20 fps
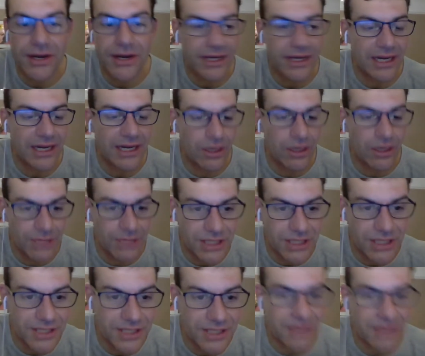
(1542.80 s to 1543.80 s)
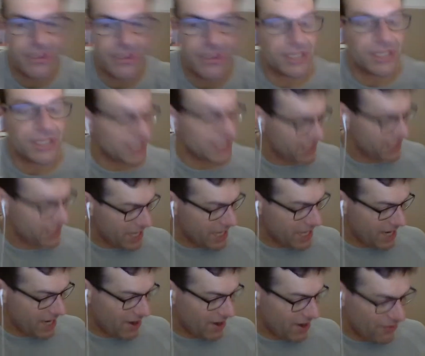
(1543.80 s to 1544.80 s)
kilometers, of which, as I
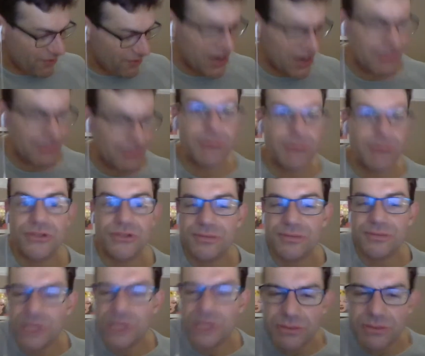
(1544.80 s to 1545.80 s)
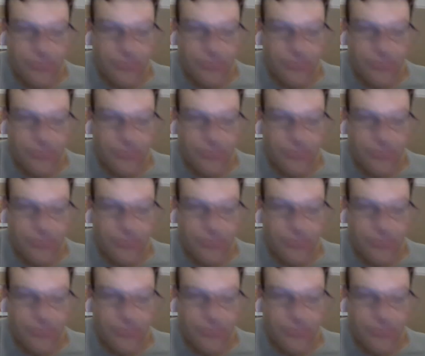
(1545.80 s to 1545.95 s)
say, our family was responsible for